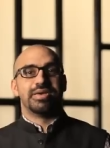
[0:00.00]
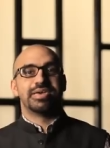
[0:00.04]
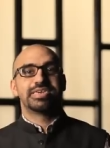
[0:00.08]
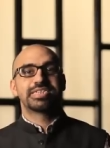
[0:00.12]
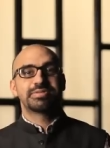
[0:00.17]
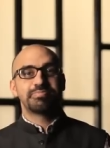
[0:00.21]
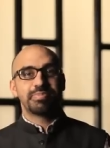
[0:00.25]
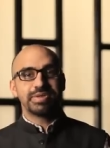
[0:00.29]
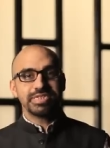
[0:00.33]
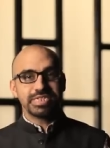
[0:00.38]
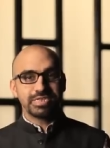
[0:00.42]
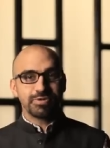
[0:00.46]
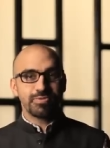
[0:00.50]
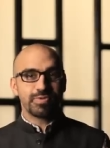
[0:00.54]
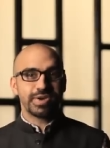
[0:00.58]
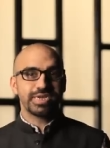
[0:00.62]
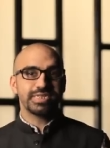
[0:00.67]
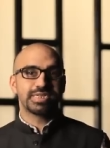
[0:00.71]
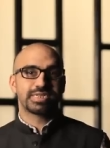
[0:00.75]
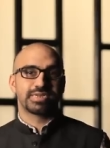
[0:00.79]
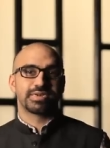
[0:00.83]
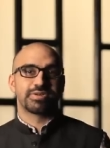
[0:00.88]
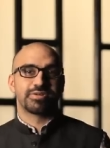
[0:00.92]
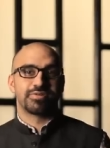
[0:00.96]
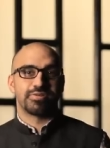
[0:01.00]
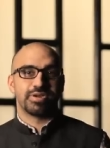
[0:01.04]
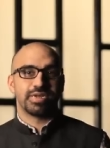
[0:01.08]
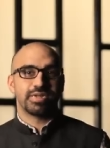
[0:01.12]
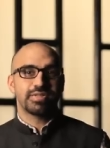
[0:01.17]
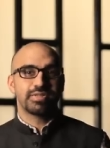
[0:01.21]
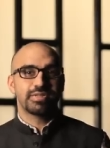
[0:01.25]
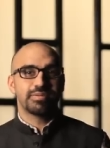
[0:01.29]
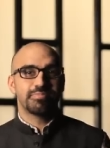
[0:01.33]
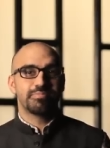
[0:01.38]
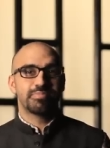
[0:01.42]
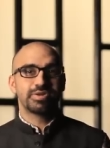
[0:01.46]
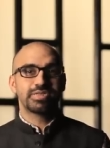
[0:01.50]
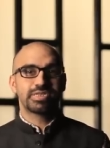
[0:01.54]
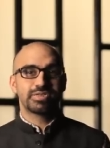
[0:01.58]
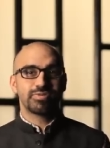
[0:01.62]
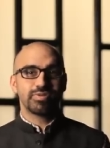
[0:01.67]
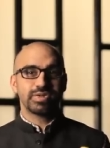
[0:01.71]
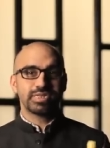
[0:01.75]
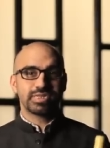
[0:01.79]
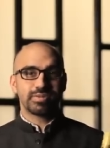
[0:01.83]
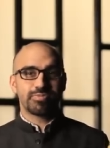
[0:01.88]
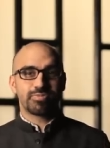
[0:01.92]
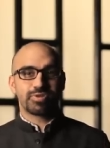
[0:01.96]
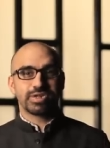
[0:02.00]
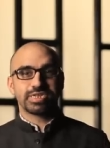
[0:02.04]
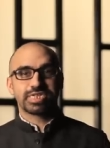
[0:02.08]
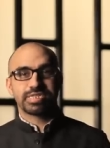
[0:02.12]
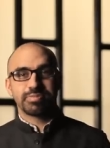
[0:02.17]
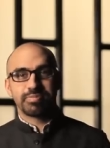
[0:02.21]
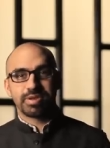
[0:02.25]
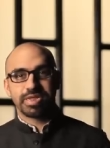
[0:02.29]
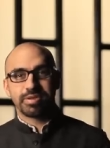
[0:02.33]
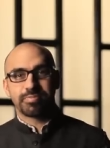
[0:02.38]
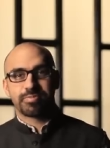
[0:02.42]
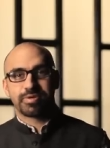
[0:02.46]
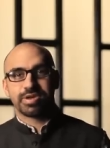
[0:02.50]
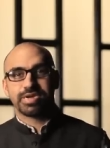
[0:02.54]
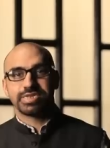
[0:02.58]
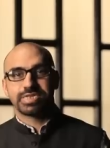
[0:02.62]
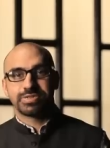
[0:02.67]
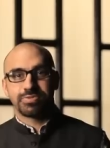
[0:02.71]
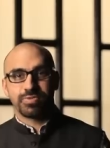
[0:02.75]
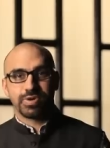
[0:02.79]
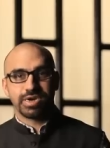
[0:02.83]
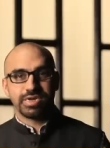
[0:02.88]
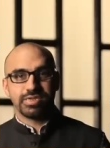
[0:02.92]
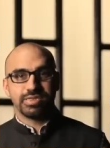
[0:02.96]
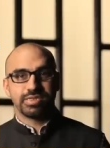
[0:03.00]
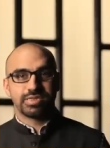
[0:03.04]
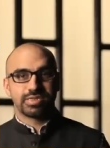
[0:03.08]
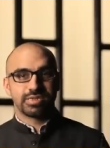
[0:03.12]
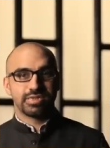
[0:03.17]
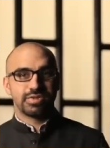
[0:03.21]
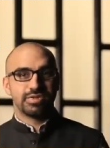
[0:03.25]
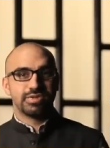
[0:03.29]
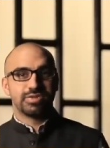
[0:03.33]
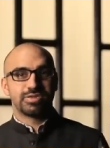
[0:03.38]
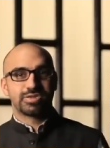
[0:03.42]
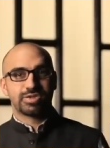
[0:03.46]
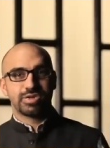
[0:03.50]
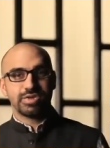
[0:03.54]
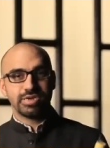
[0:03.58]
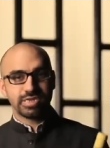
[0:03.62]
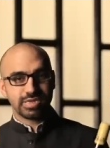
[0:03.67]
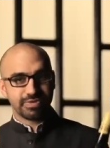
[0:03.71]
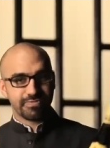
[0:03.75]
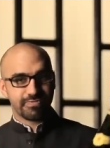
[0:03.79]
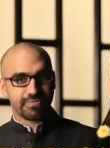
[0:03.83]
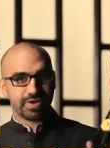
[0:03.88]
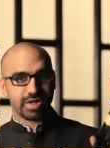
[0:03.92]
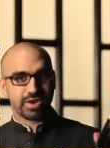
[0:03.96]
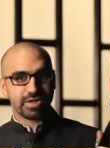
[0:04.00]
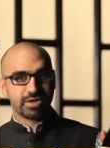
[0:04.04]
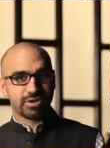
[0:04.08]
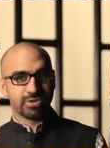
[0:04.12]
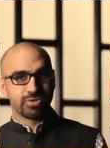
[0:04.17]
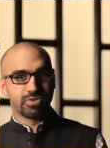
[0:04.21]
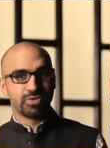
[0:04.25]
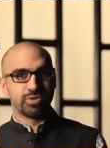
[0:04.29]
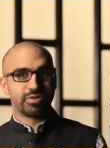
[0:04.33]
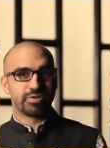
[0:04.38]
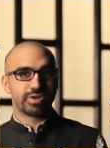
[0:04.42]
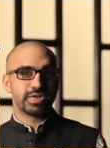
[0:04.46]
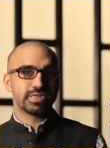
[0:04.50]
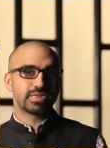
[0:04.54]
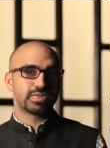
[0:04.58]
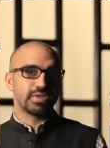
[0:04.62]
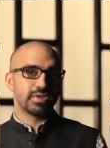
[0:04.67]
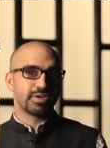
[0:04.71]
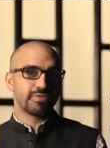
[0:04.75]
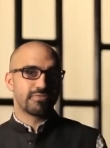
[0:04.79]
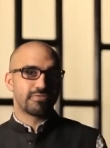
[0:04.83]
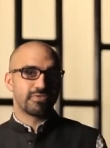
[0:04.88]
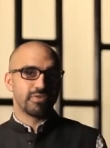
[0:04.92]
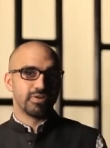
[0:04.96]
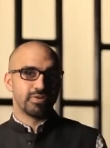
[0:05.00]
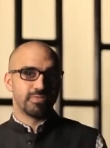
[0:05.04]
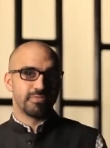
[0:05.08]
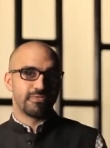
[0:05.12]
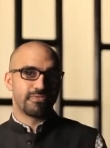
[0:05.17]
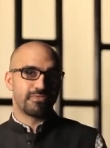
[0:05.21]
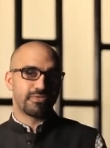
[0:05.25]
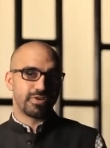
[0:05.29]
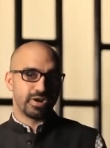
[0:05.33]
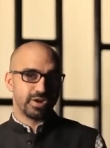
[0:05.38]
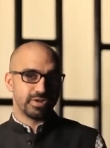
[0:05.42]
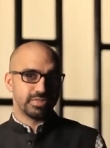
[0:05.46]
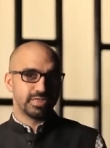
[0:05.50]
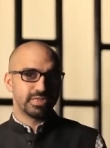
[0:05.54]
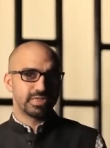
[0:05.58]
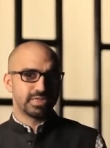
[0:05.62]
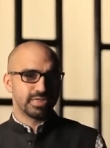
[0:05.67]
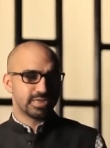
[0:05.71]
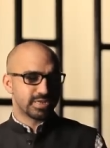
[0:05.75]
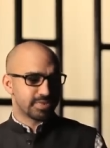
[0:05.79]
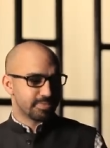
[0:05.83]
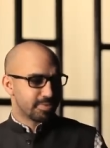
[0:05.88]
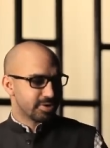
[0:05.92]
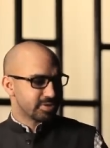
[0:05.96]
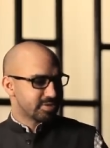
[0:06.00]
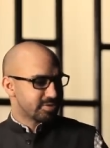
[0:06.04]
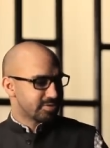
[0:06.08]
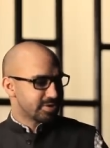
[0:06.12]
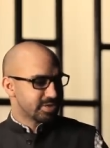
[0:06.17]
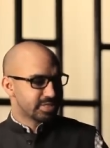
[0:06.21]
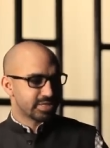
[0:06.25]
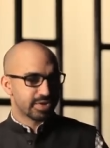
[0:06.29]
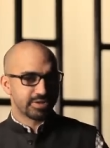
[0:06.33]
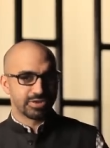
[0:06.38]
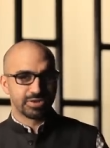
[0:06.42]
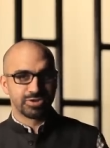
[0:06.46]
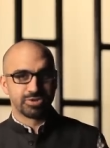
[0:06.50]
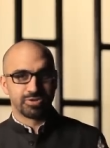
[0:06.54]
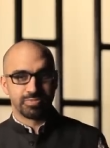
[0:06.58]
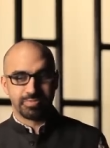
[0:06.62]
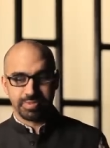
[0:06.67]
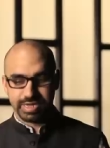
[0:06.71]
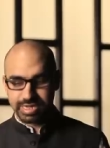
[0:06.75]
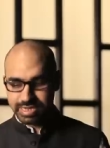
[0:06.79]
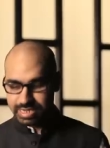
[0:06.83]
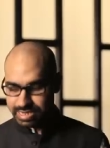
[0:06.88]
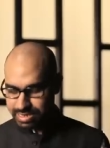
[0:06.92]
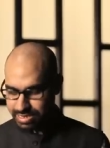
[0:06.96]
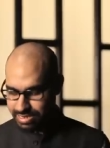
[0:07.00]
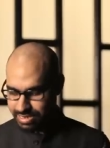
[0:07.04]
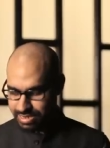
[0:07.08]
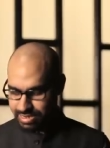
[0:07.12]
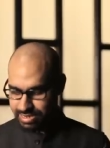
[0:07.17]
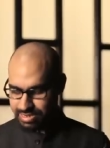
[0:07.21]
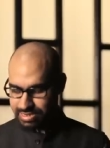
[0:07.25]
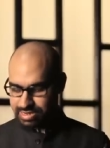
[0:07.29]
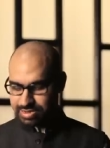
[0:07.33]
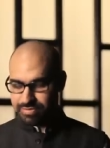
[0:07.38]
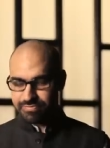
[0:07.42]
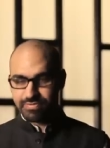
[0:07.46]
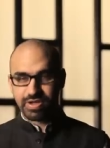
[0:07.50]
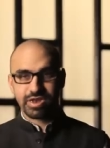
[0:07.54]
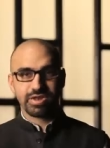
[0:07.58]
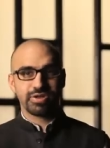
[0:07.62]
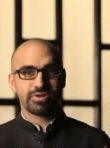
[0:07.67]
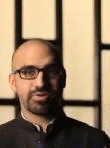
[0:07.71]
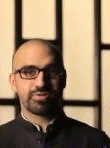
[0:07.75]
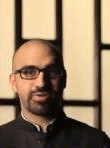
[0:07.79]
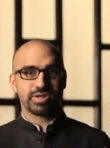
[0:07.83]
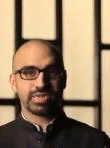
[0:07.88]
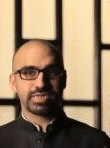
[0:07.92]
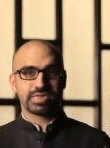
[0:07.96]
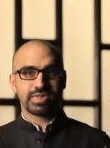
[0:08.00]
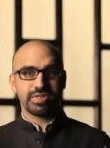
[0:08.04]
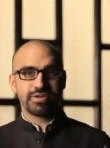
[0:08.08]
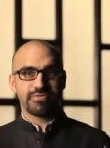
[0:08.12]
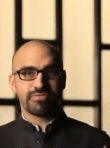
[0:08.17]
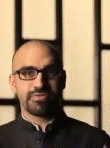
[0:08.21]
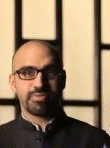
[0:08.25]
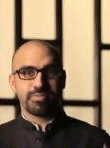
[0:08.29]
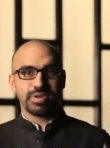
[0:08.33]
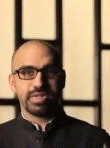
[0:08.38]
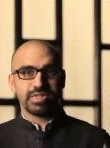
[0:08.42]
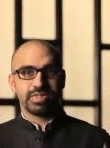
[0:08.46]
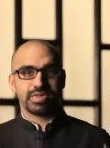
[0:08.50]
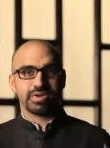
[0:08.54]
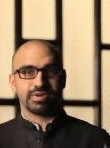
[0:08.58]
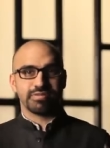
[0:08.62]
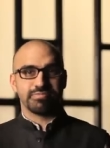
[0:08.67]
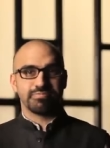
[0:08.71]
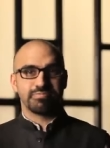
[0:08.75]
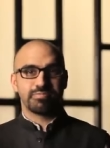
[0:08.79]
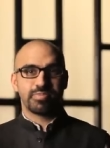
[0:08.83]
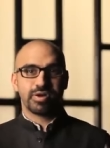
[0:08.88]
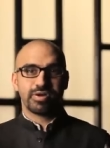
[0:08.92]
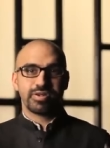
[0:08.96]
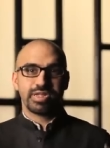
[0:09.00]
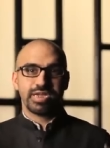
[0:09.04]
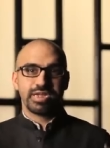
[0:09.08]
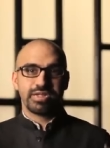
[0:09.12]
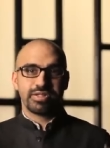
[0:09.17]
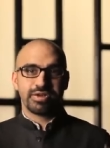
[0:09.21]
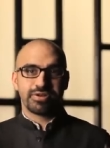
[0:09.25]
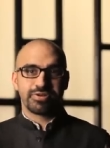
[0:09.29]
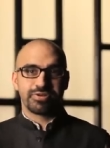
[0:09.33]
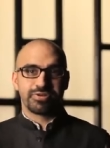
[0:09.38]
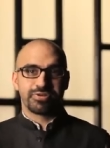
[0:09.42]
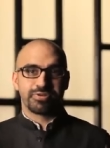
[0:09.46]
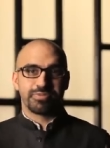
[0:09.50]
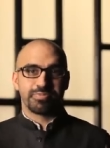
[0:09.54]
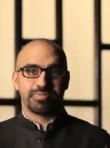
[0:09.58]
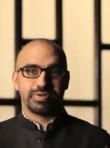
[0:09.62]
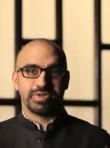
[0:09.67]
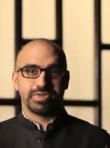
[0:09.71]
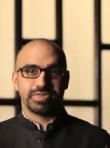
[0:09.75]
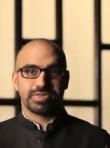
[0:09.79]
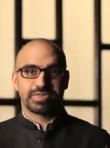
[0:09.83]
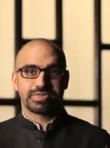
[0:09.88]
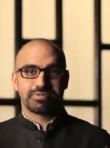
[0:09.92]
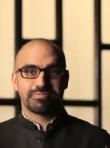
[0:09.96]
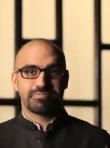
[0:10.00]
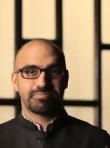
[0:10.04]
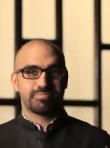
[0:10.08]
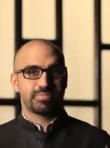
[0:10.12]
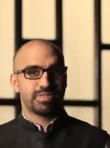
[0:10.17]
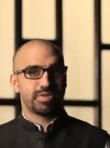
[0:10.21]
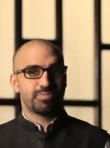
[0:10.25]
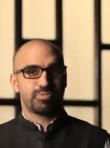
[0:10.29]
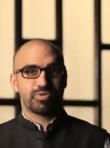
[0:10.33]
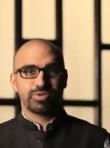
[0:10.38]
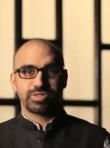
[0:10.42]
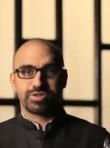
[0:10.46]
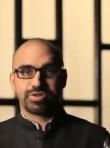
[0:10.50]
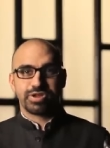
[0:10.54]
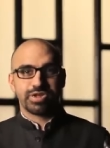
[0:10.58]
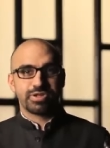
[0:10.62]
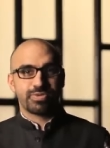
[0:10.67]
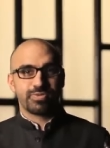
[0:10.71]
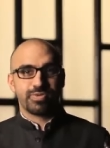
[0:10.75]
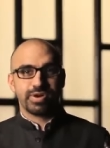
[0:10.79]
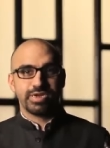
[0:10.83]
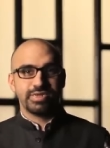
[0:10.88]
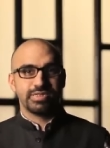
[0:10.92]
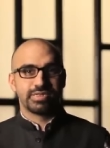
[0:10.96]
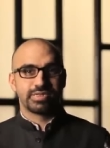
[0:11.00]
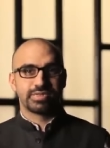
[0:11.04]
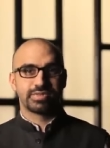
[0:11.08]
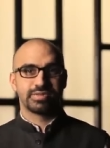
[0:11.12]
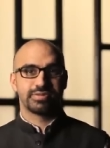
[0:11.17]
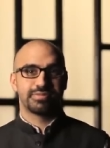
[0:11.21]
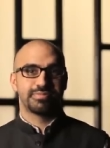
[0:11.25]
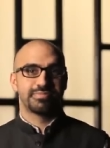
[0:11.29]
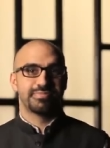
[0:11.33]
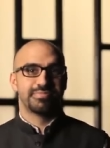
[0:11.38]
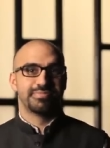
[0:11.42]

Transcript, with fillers: Expensive wines are great, but so are some reasonably priced wines. So here's a very cool reasoning from France. This is about 3000 rupees. There's a very good reasoning from India, about 800 rupees. They're both great wines.